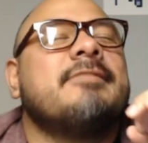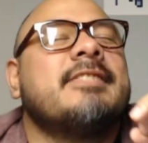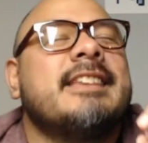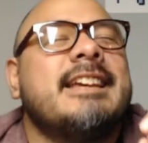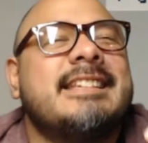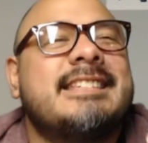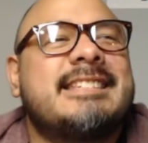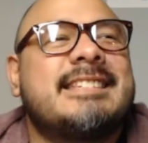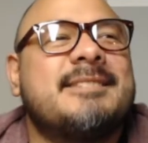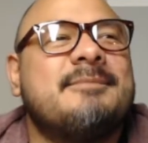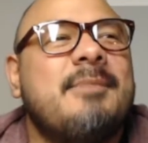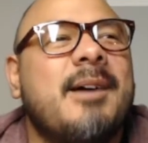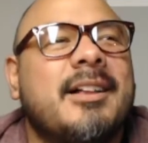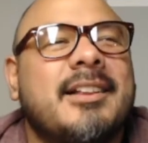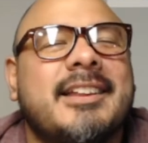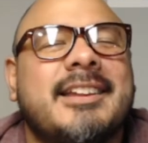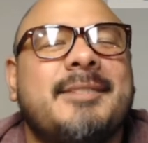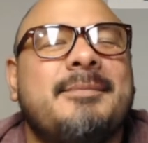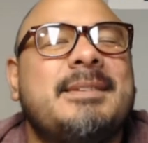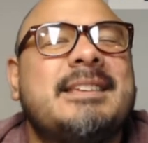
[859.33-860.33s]
It's
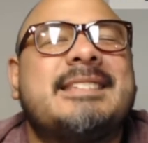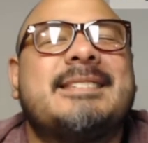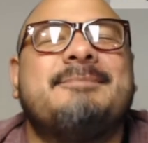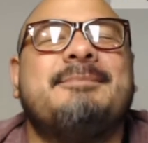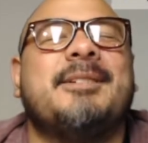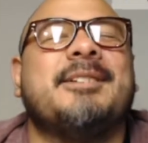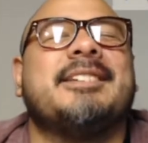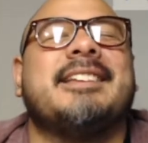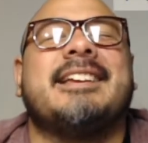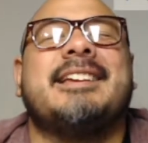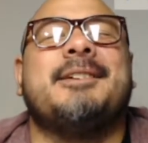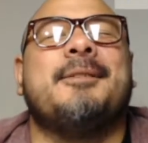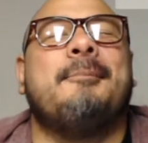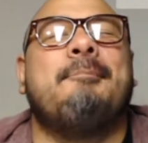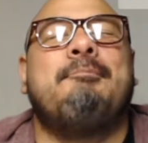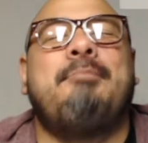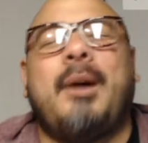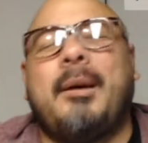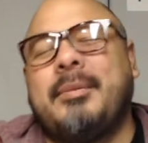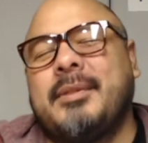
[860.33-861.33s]
smelling. It'd be smelling like your
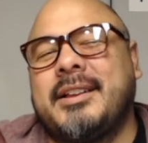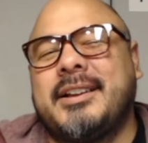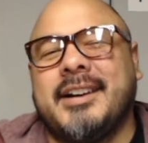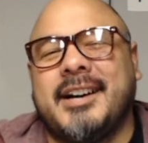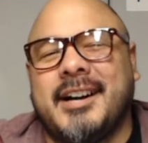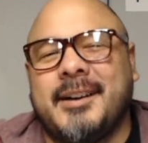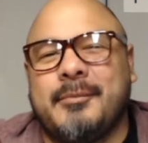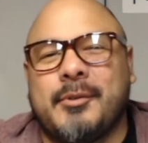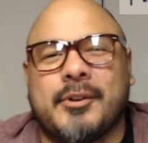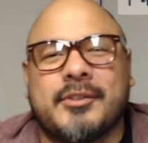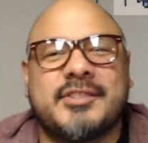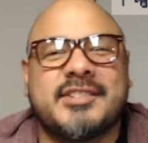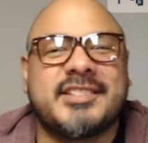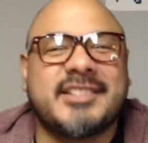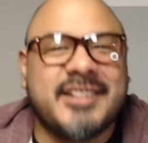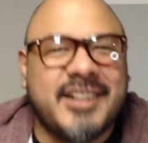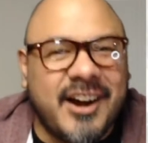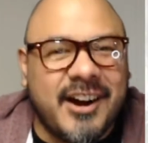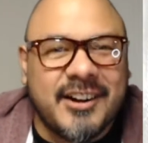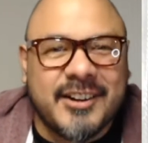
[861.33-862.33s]
bubble gum or
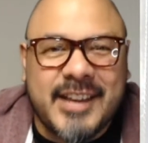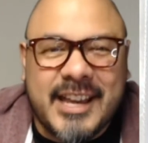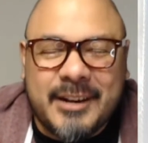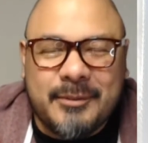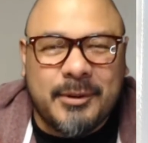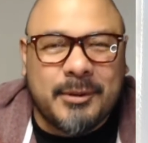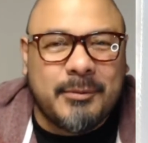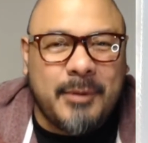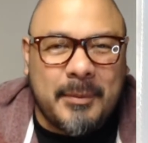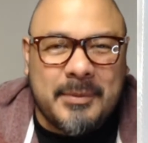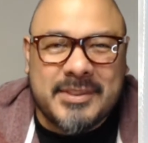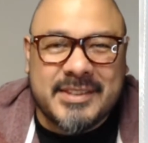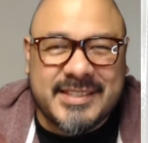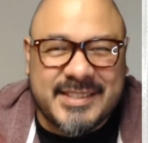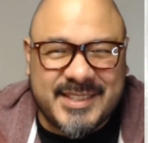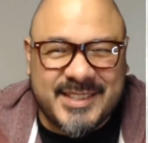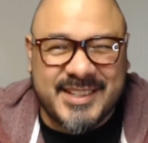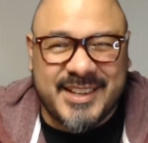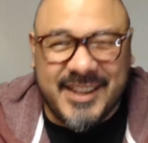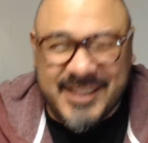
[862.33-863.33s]
skunk. Anyone remember the
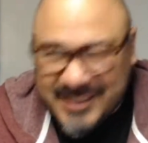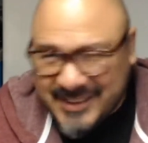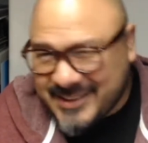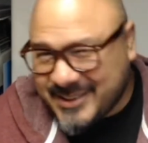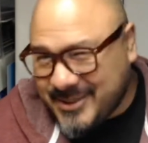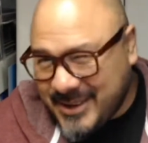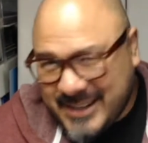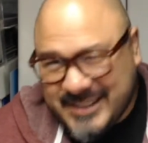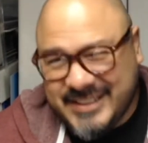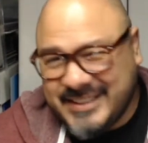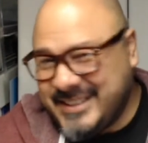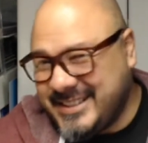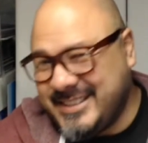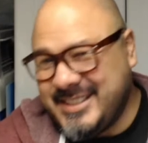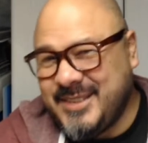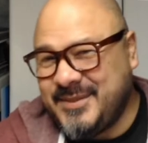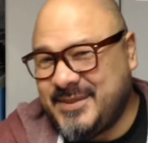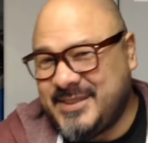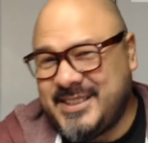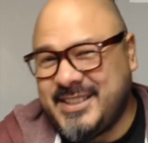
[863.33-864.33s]
skunk scratch and
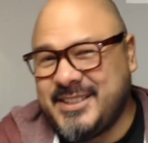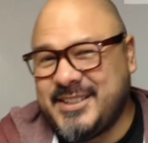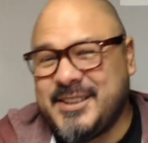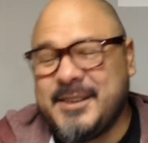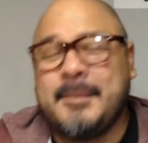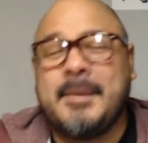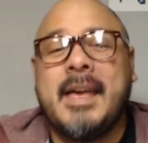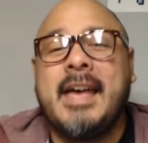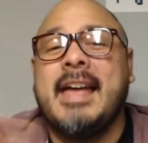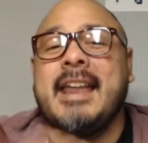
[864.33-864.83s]
sniff sticker?